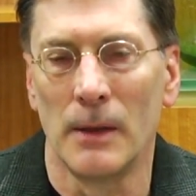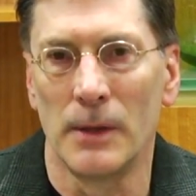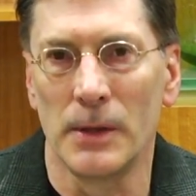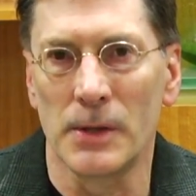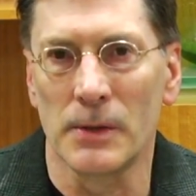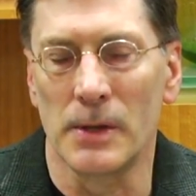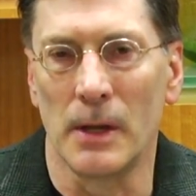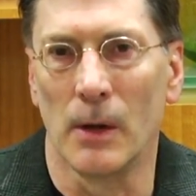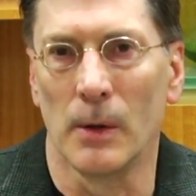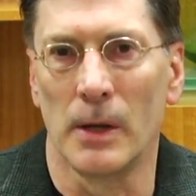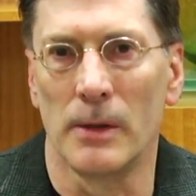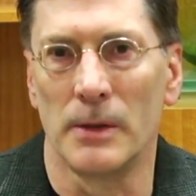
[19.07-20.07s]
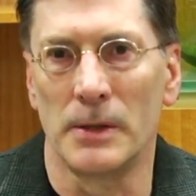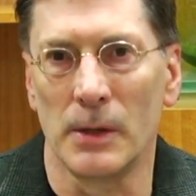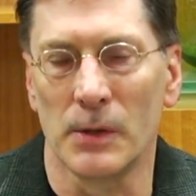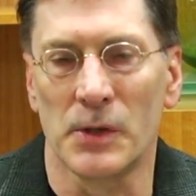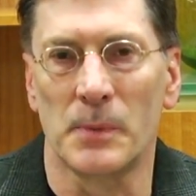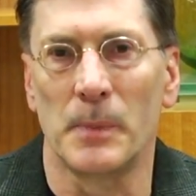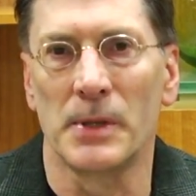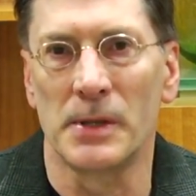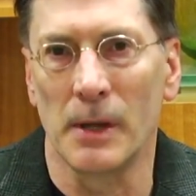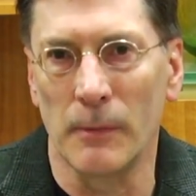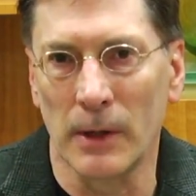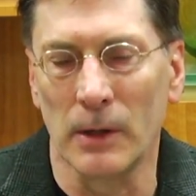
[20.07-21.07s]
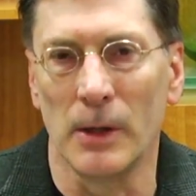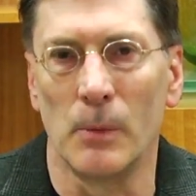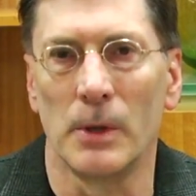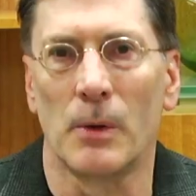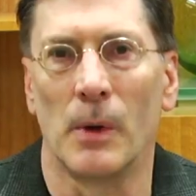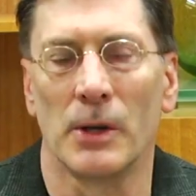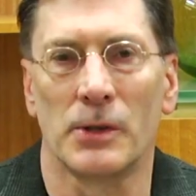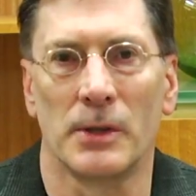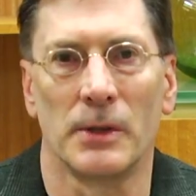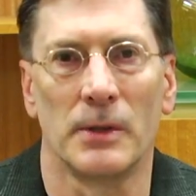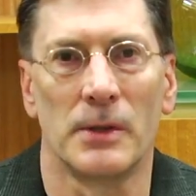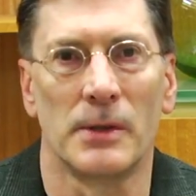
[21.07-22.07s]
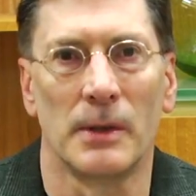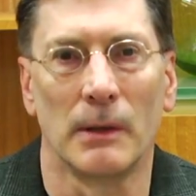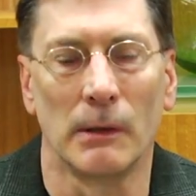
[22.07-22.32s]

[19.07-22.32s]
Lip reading: This is the area that deals specifically with questions